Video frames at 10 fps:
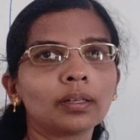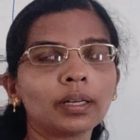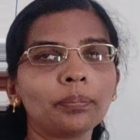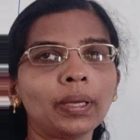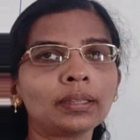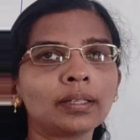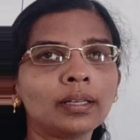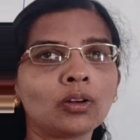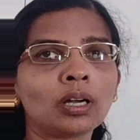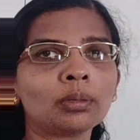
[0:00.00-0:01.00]
Right, make
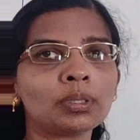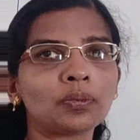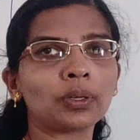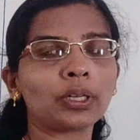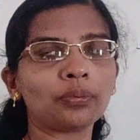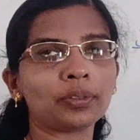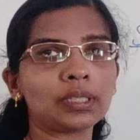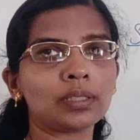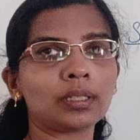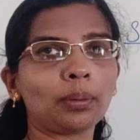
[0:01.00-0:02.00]
3 columns for your
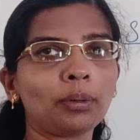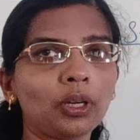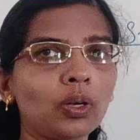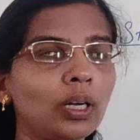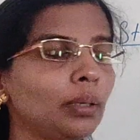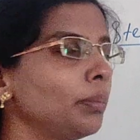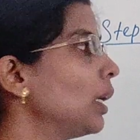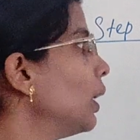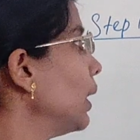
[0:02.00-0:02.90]
first table of column.